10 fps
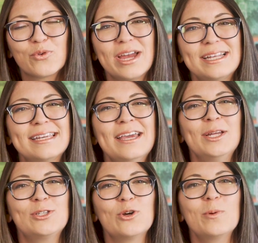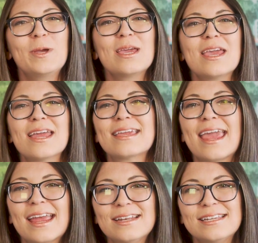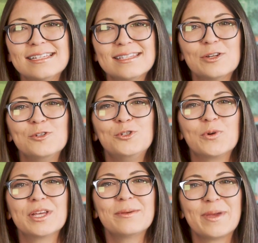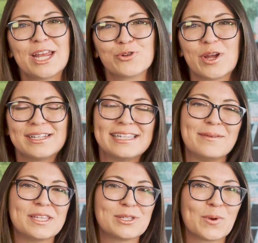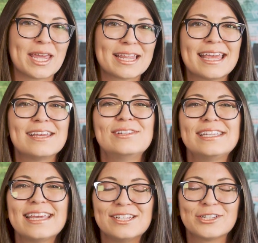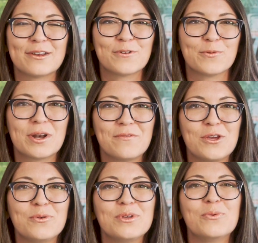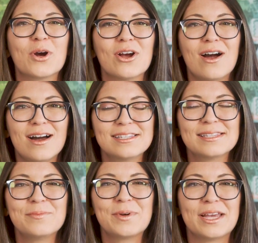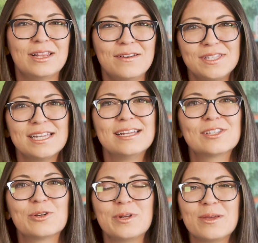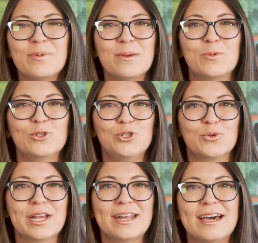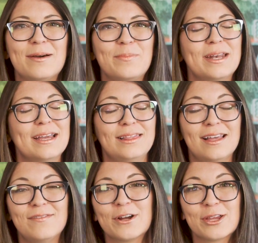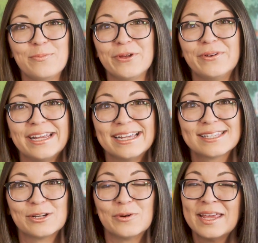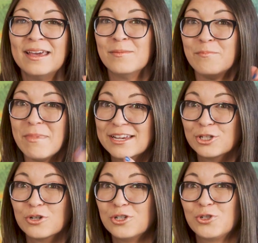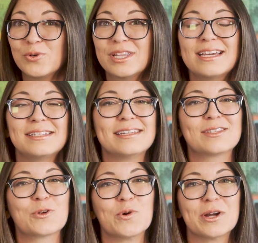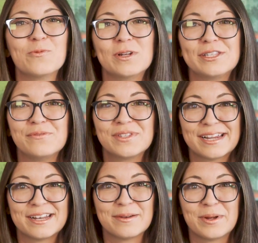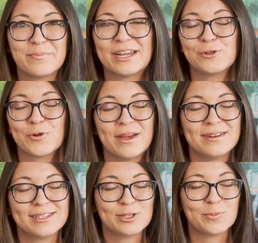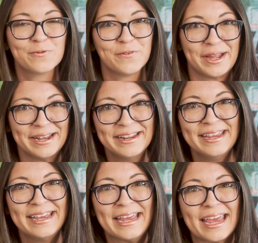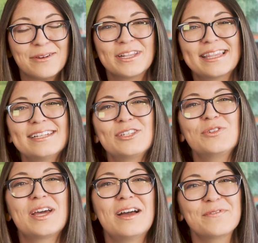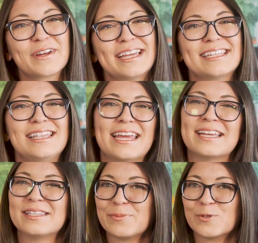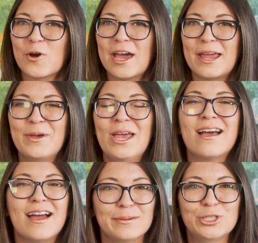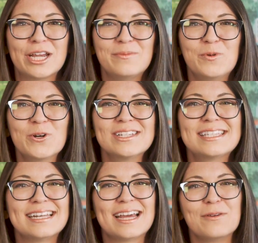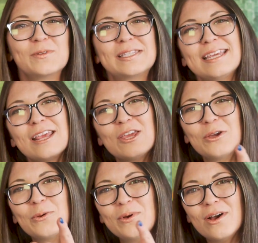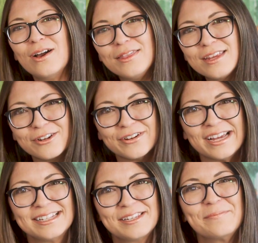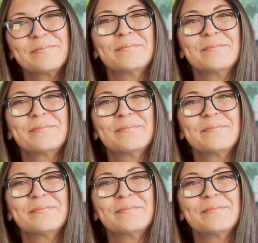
Brett, Toby, and Candice, who joined the Patreon team this week. Thank you to each and every one of you. You are awesome. I love seeing so many people join up, and I love our community. So make sure to join that Discord once you've signed up on Patreon. It's super fun. And with that, do not forget to like and subscribe. I'm Shannon Morse, and I will see you on the internet.